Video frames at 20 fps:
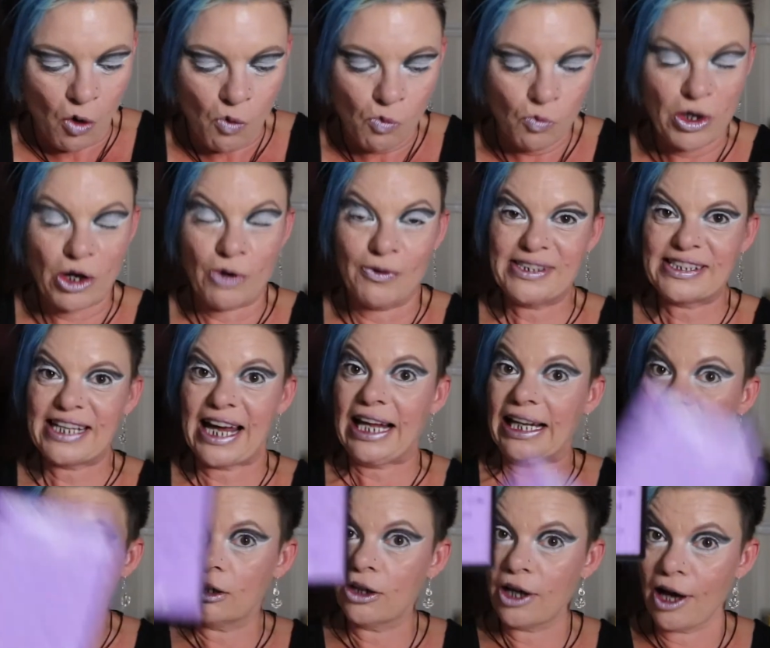We always get a
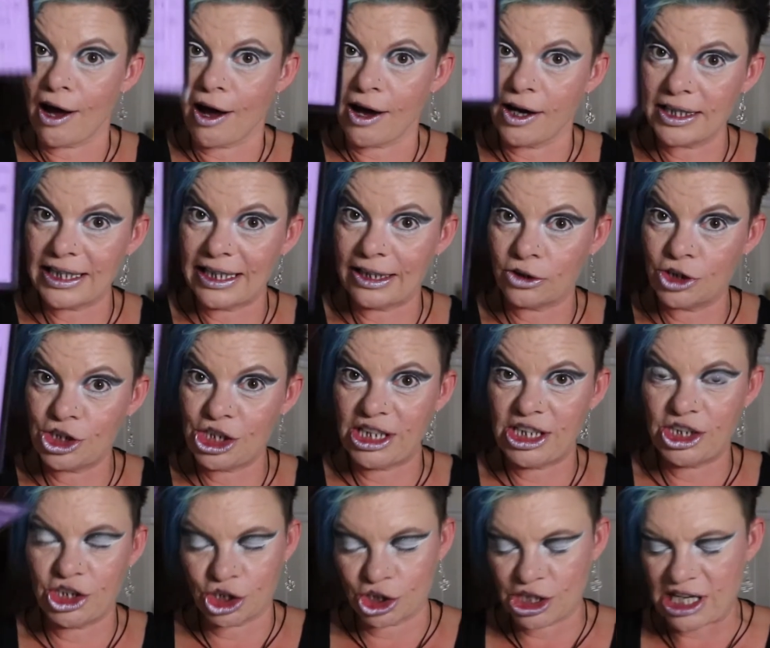little card, little
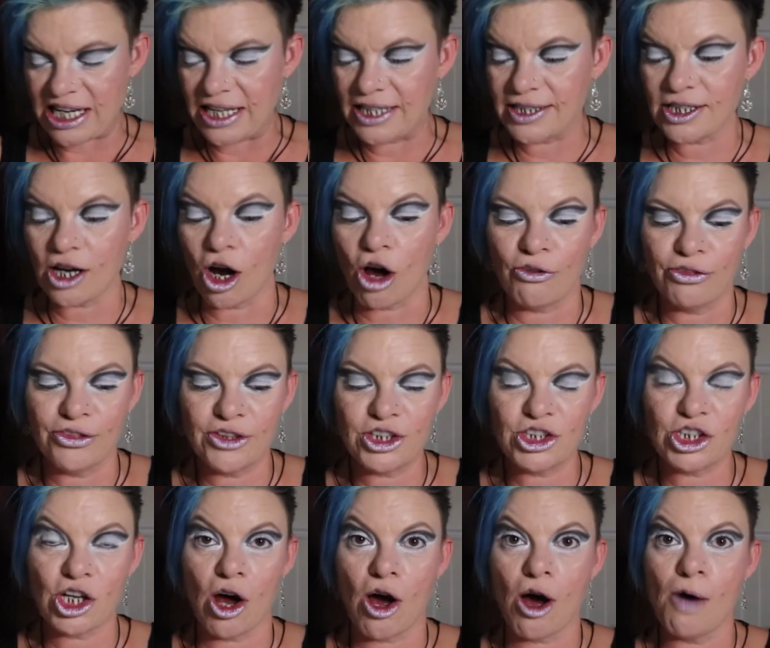cheat sheet on the
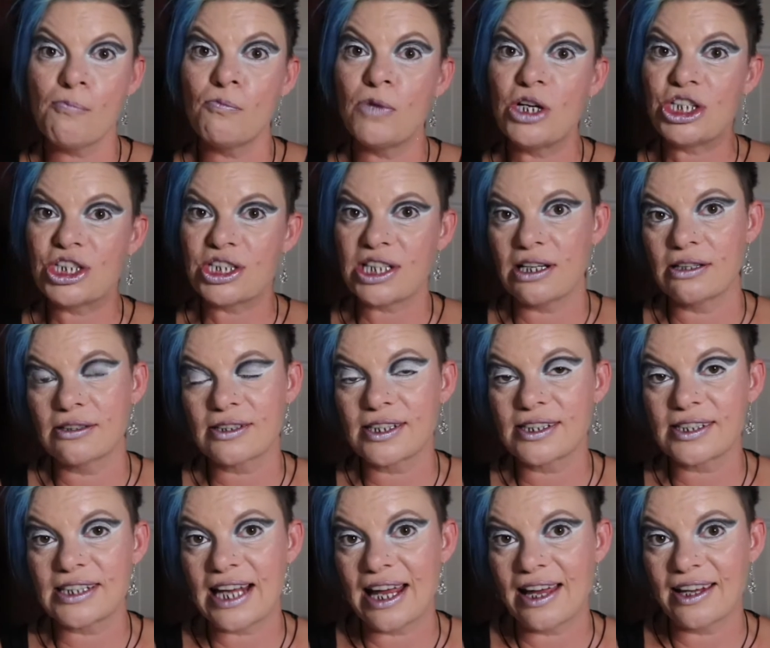top, which tells
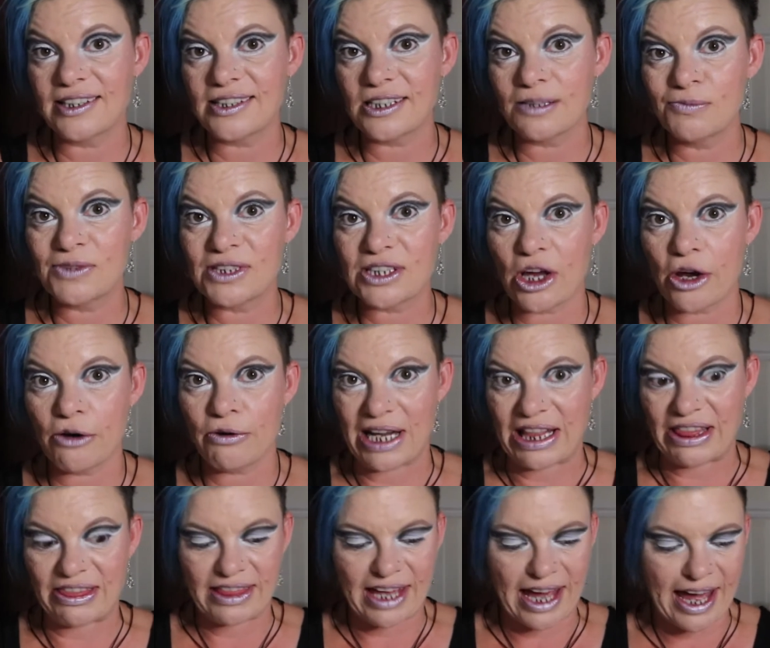us the items that are
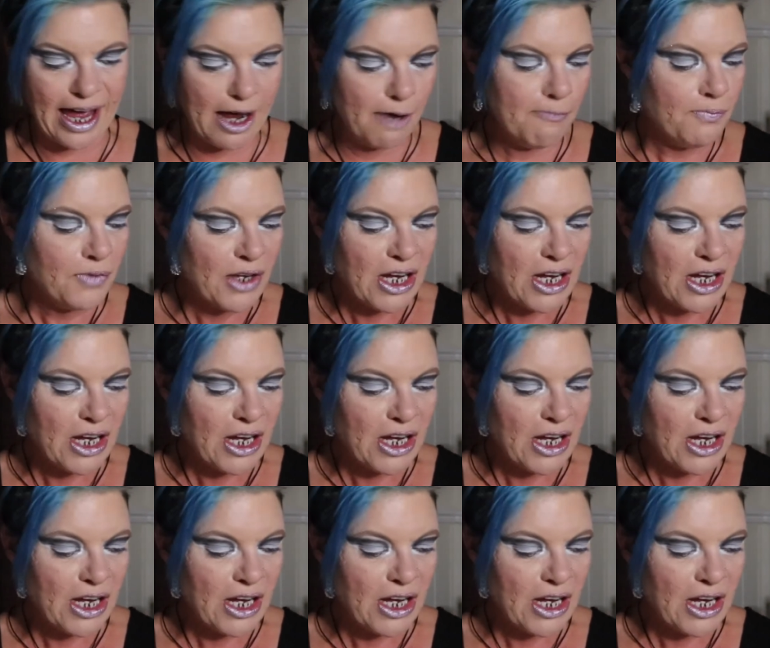in there.